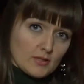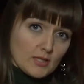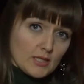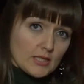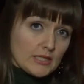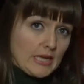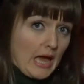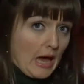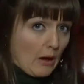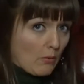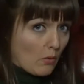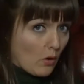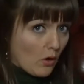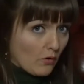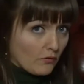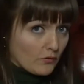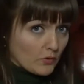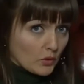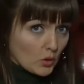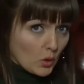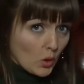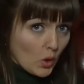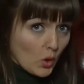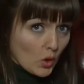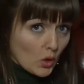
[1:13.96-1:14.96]
Now,
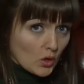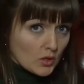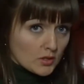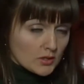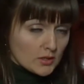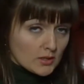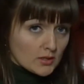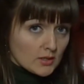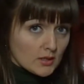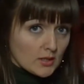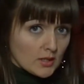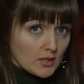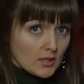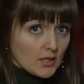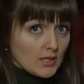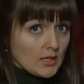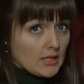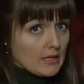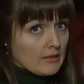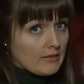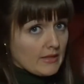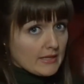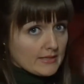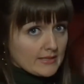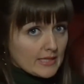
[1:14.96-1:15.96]
of course,
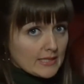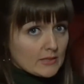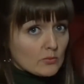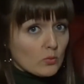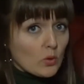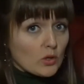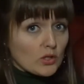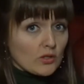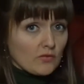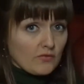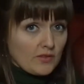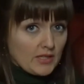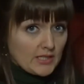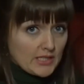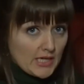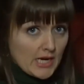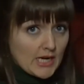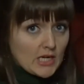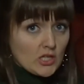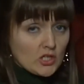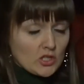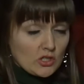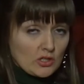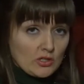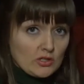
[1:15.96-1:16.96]
this is one of the
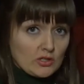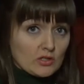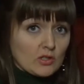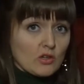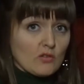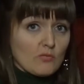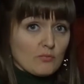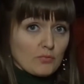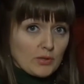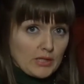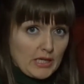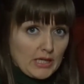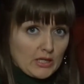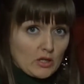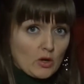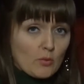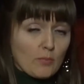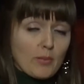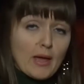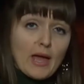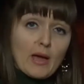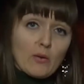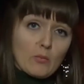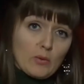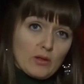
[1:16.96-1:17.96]
dangers of bringing your
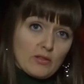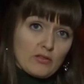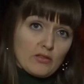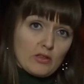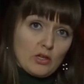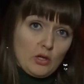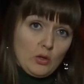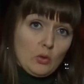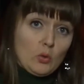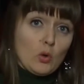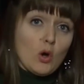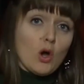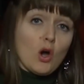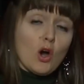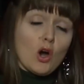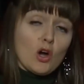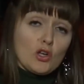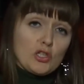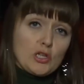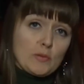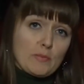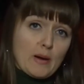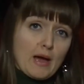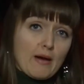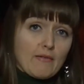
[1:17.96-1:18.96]
pet with you
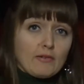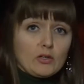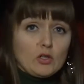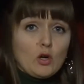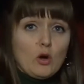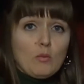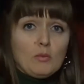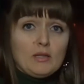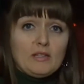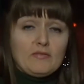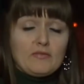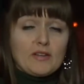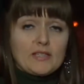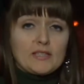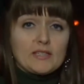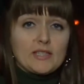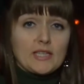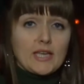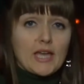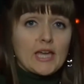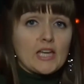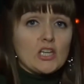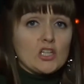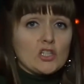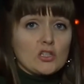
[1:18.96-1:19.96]
on your paranormal
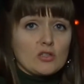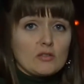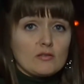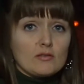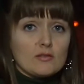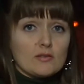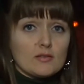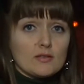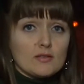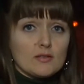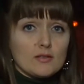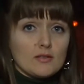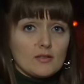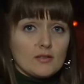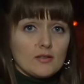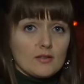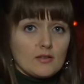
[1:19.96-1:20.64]
investigations.